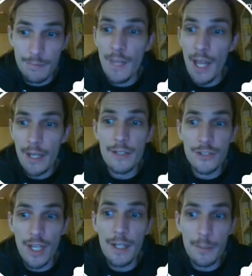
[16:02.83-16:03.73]
I got
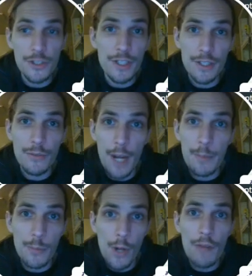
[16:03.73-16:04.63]
signups to
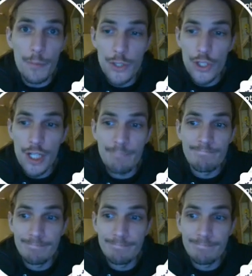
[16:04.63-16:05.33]
Rapid Profit Machine.